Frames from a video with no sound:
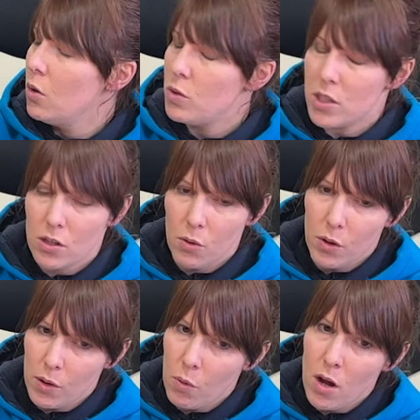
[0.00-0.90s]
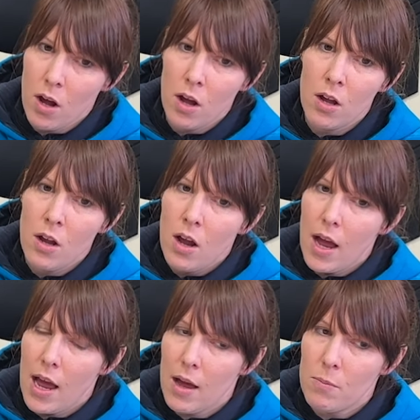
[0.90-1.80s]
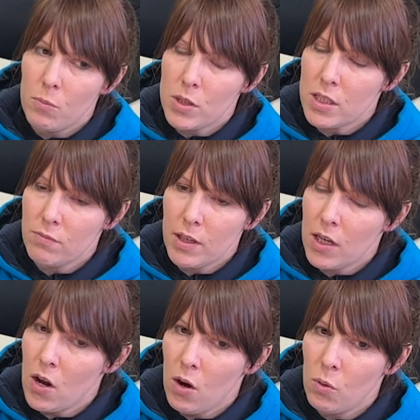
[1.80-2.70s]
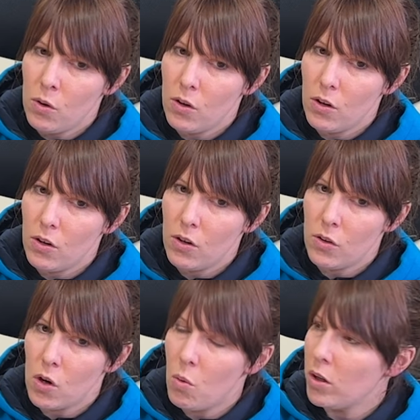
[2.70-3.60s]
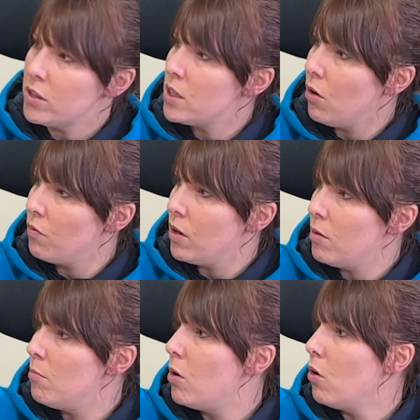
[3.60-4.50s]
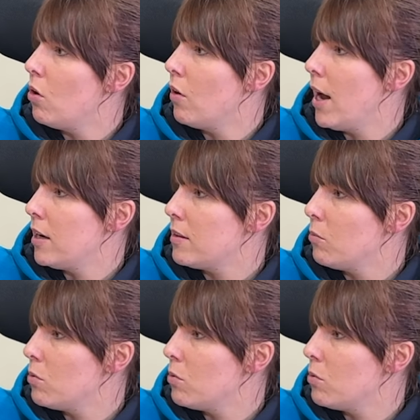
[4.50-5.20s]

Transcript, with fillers: We didn't know who they were um, we didn't really know the quality of them or anything.